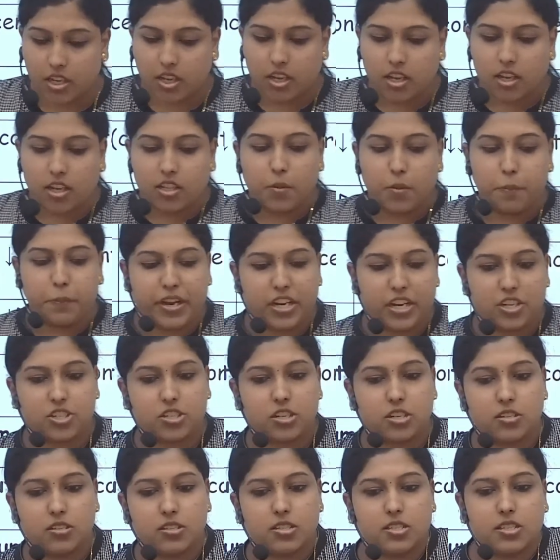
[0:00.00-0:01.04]
The
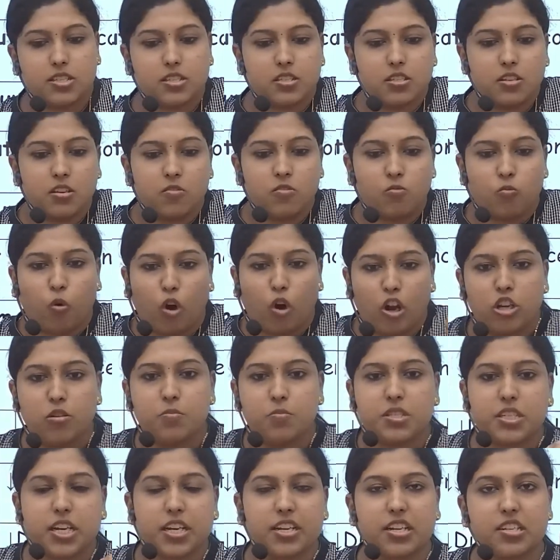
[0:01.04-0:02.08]
patient's volume
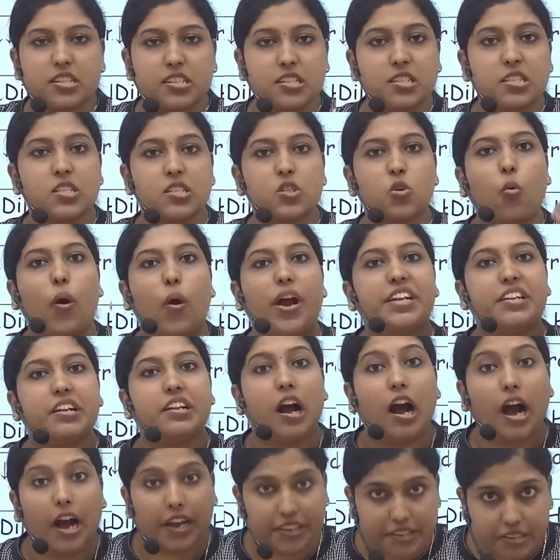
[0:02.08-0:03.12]
status is quite
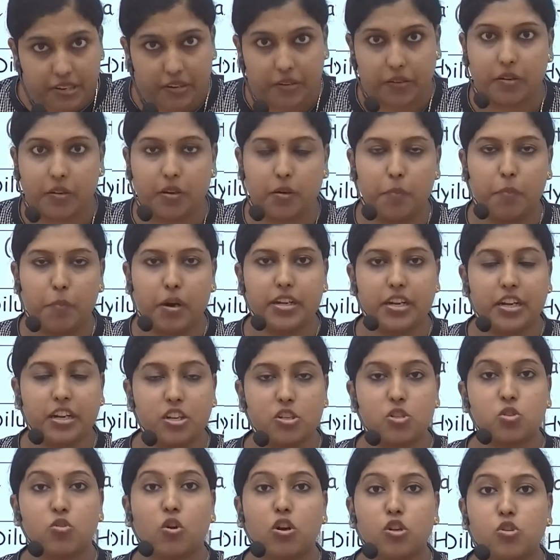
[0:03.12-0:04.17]
higher, but it is
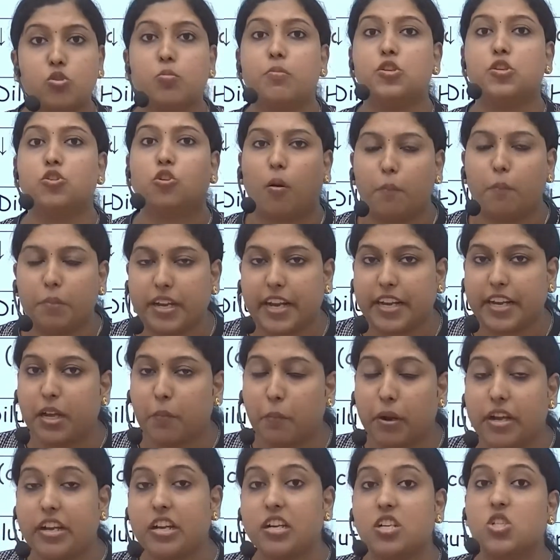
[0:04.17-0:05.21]
not so much complicating, but
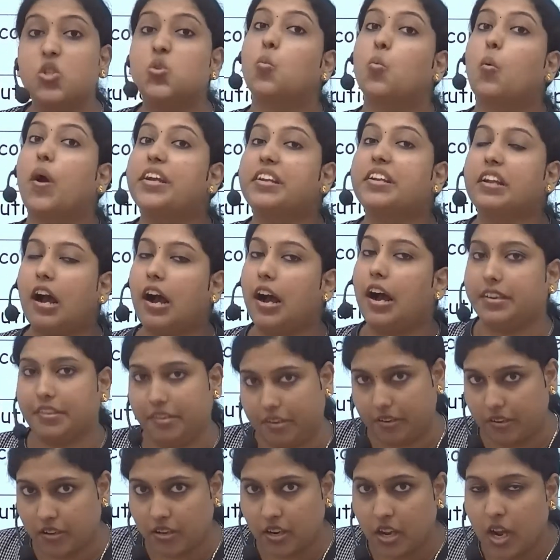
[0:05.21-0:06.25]
it is quite higher.
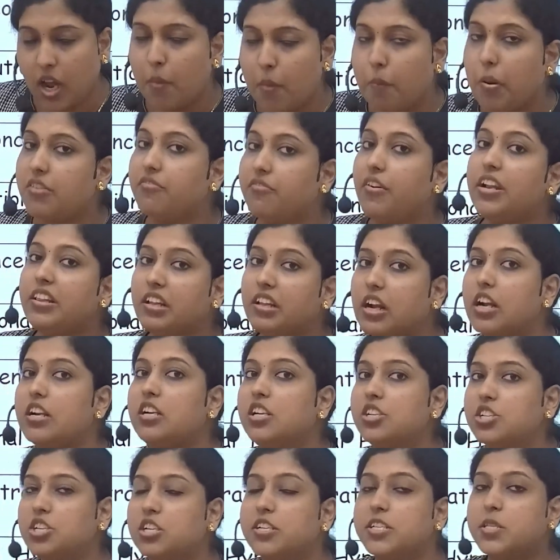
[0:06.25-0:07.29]
But when the
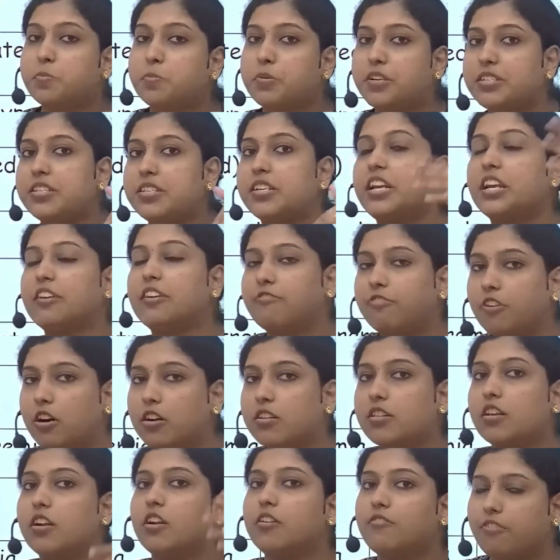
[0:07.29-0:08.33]
condition is proceeding further
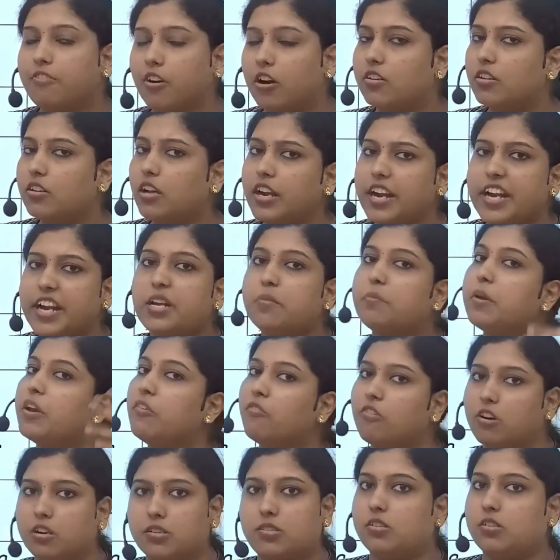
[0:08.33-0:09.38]
and further, it may
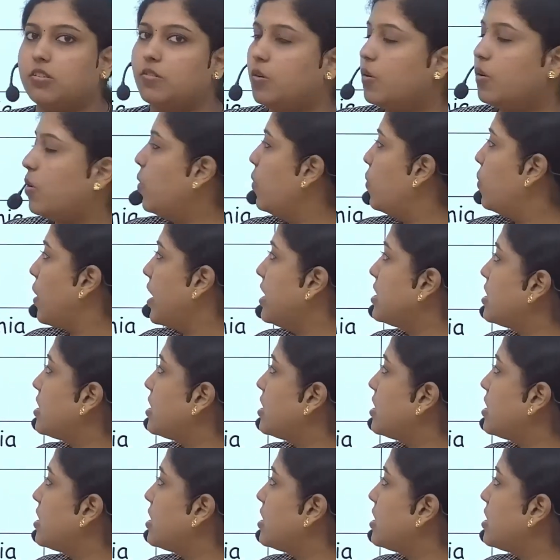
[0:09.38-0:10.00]
worsen, right?